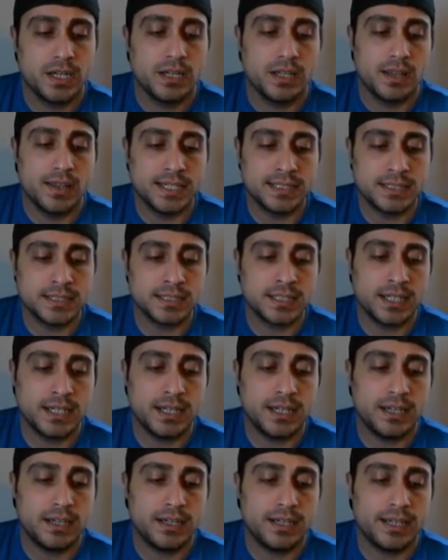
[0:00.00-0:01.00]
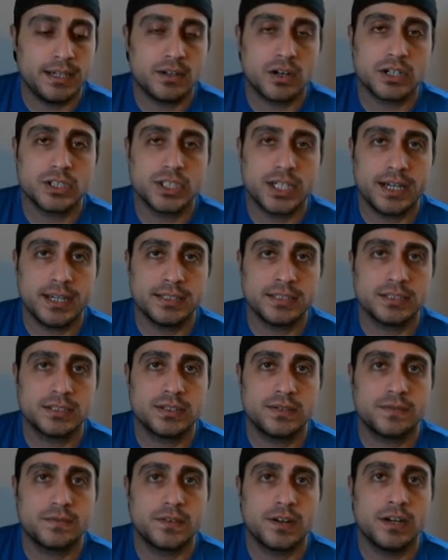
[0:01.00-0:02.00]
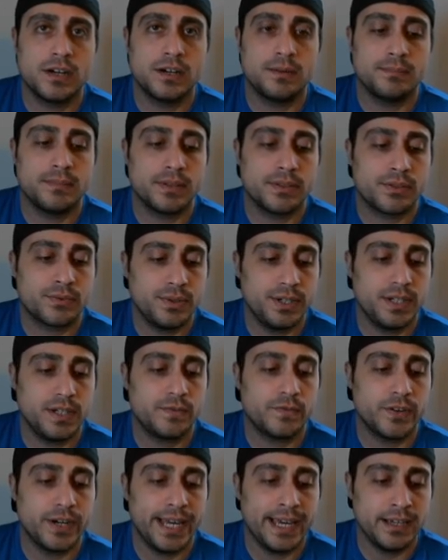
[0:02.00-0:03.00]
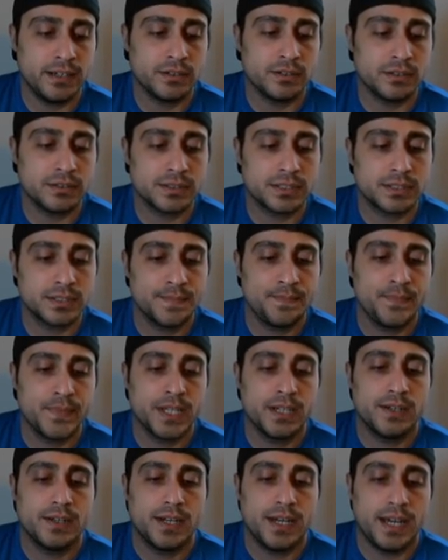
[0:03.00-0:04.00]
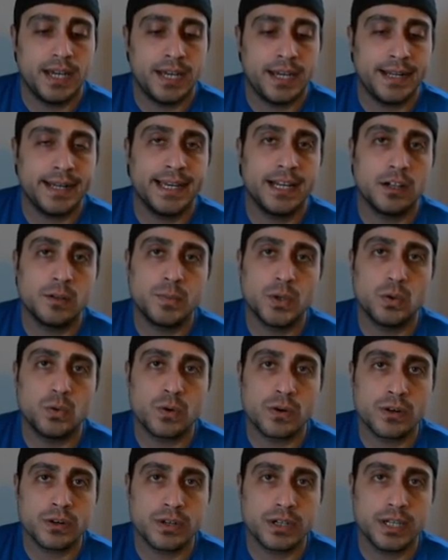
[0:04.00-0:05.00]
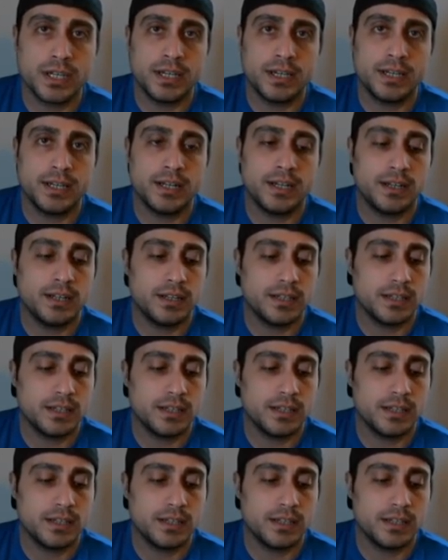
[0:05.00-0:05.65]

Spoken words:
This is gonna hit our chest from 3 different angles and help it work and